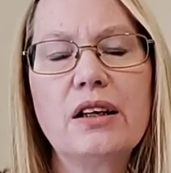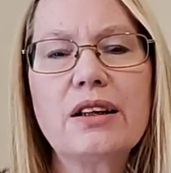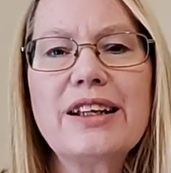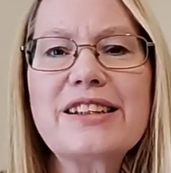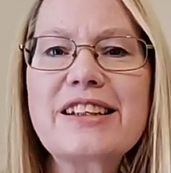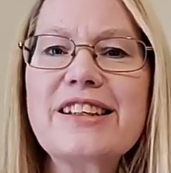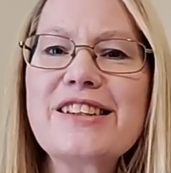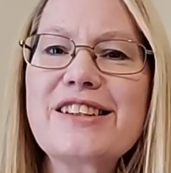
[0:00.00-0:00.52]

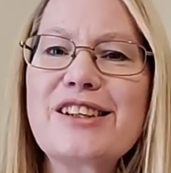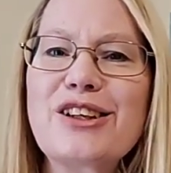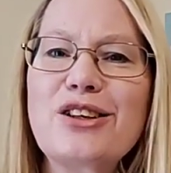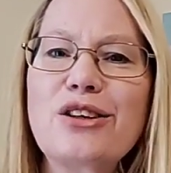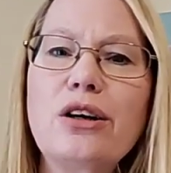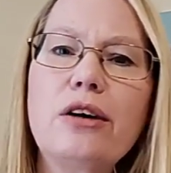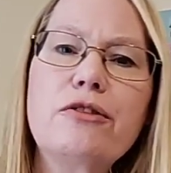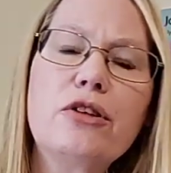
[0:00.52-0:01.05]
Let's
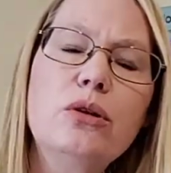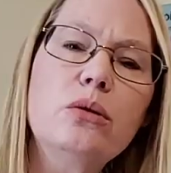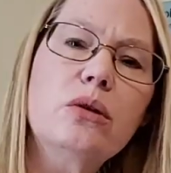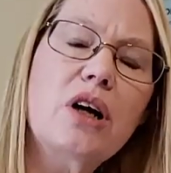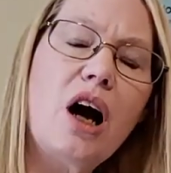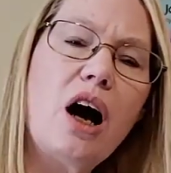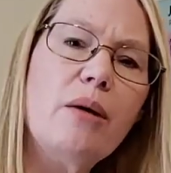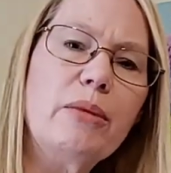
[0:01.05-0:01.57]
consider a few
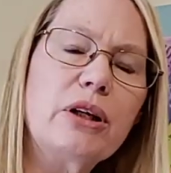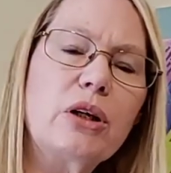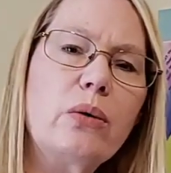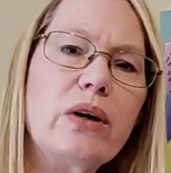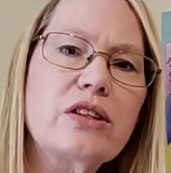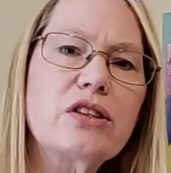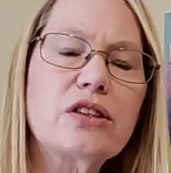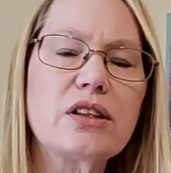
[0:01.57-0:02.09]
common
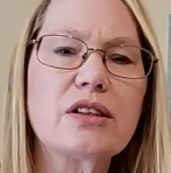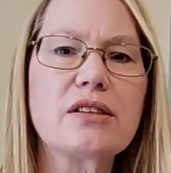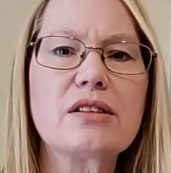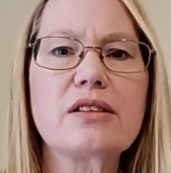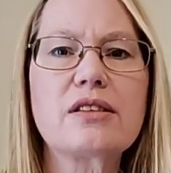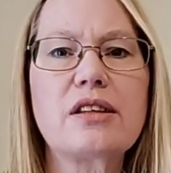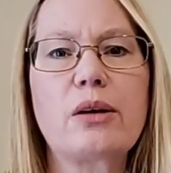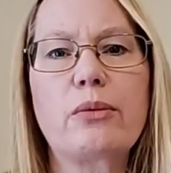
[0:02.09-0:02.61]

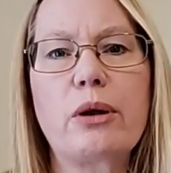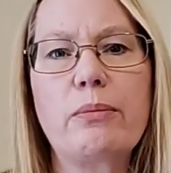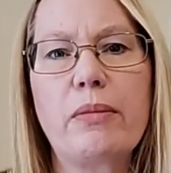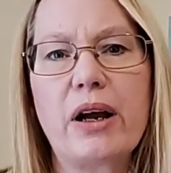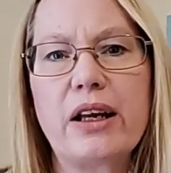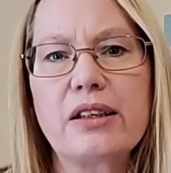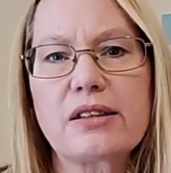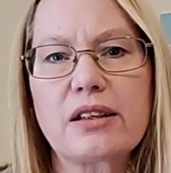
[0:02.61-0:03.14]
questions that we
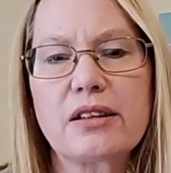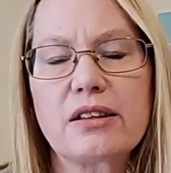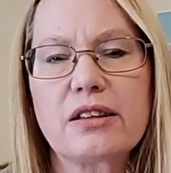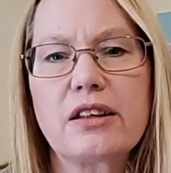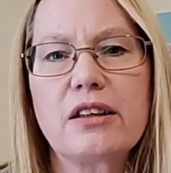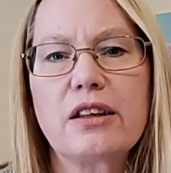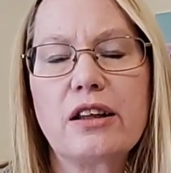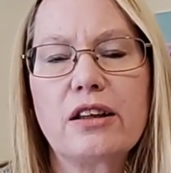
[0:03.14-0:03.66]
might
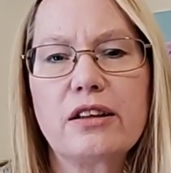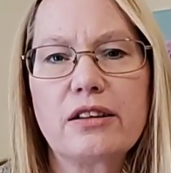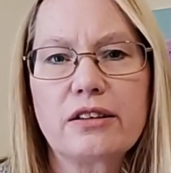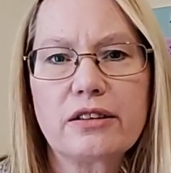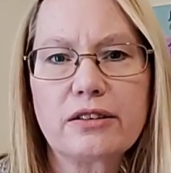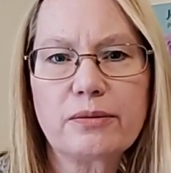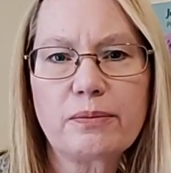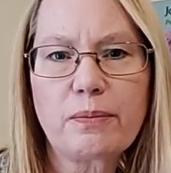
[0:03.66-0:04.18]

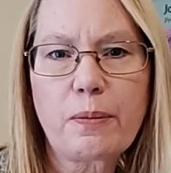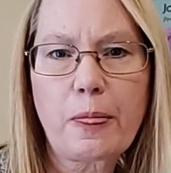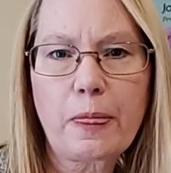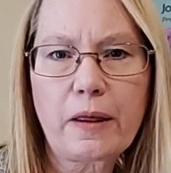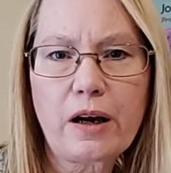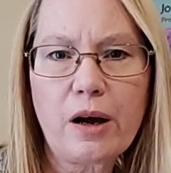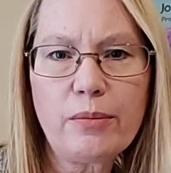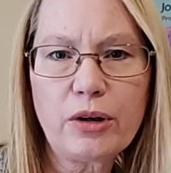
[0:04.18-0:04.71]

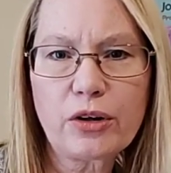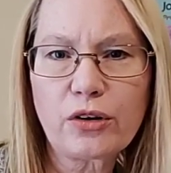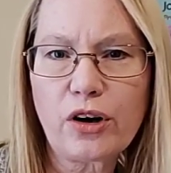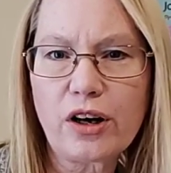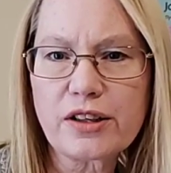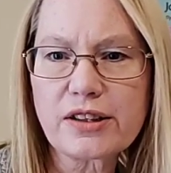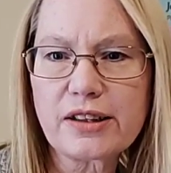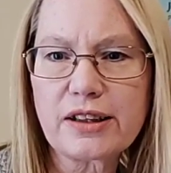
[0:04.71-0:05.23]
come
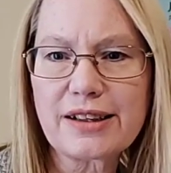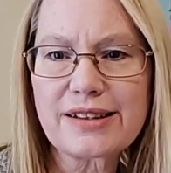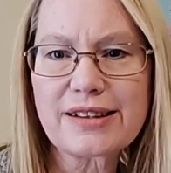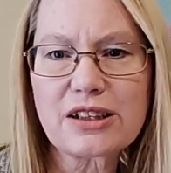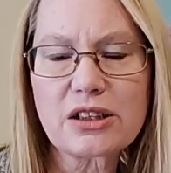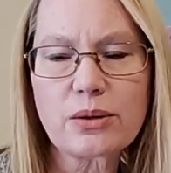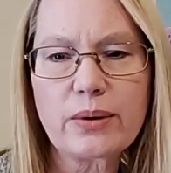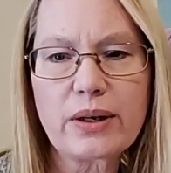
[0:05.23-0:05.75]
across in a
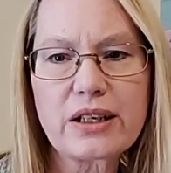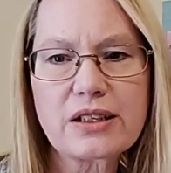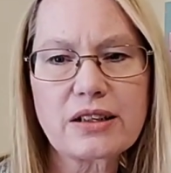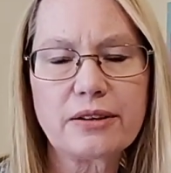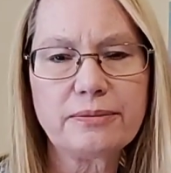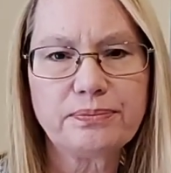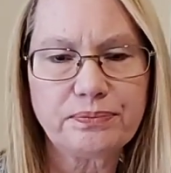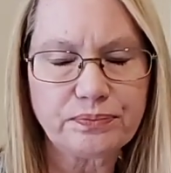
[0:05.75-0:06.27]

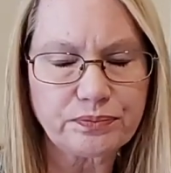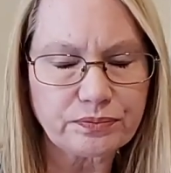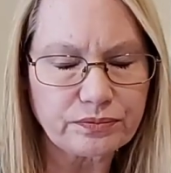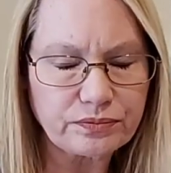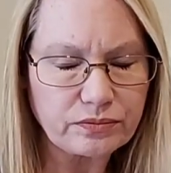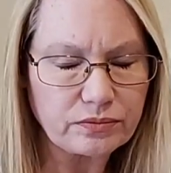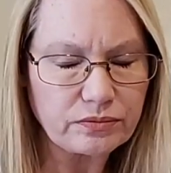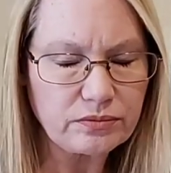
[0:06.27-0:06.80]
situation.
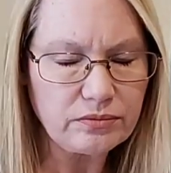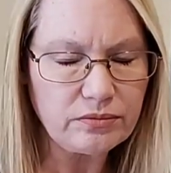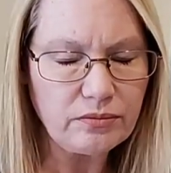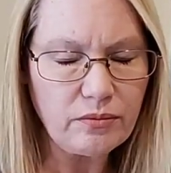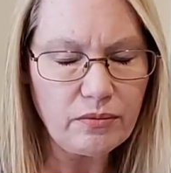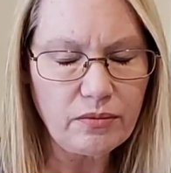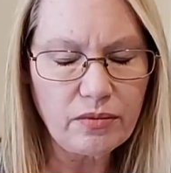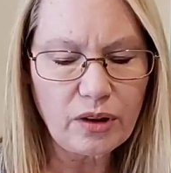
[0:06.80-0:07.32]

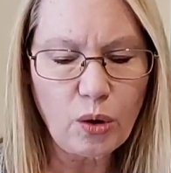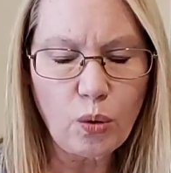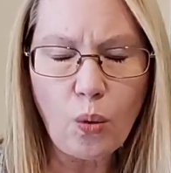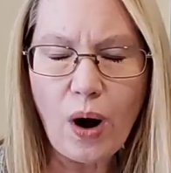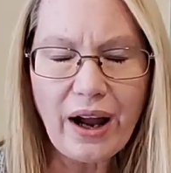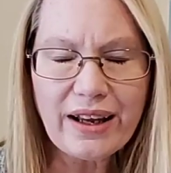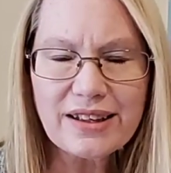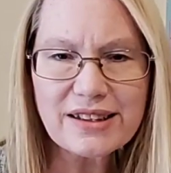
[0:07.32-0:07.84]

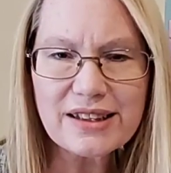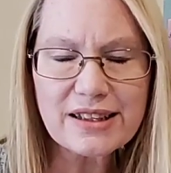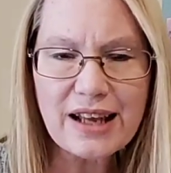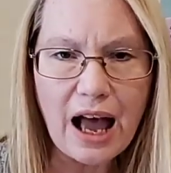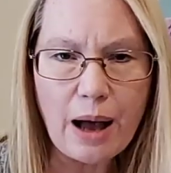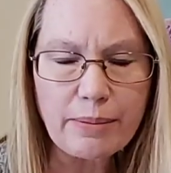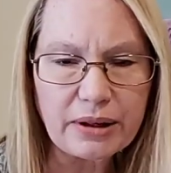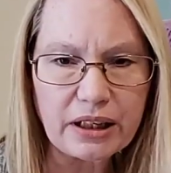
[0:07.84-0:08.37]
Why is this
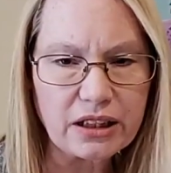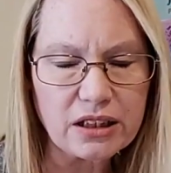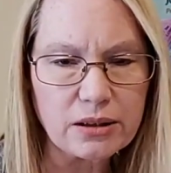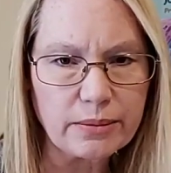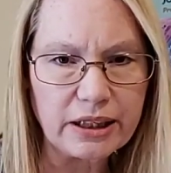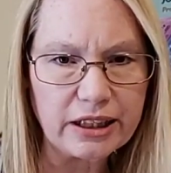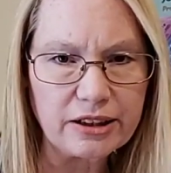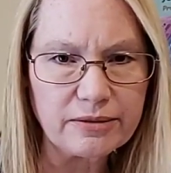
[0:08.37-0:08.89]
happening to
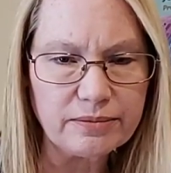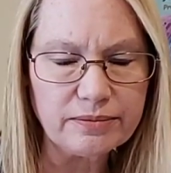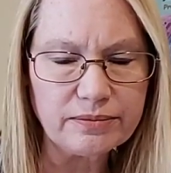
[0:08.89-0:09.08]
me?